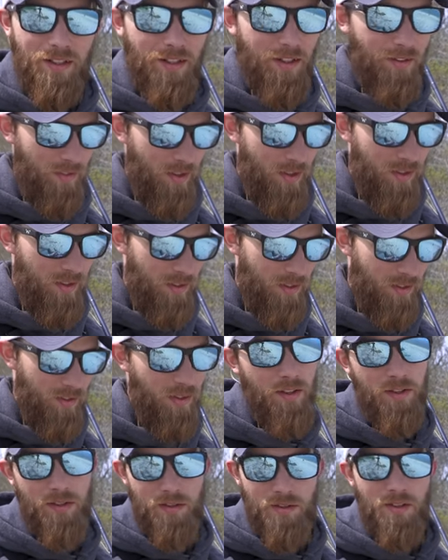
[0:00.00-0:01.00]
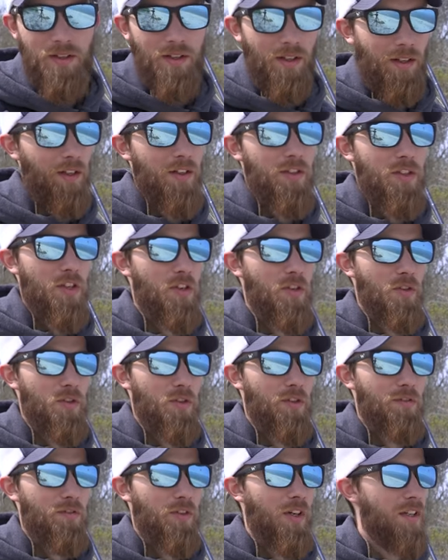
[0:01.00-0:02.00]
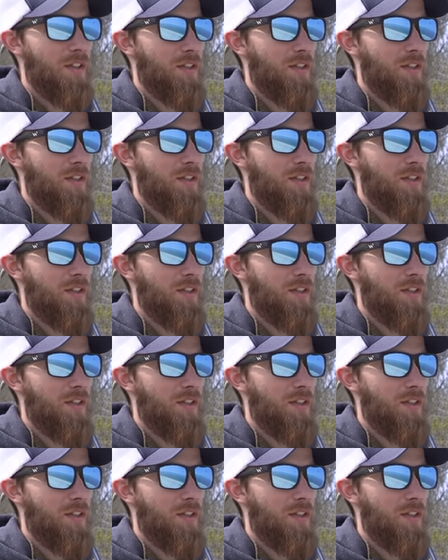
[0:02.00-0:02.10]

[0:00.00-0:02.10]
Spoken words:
if that's it's considered a surf rod.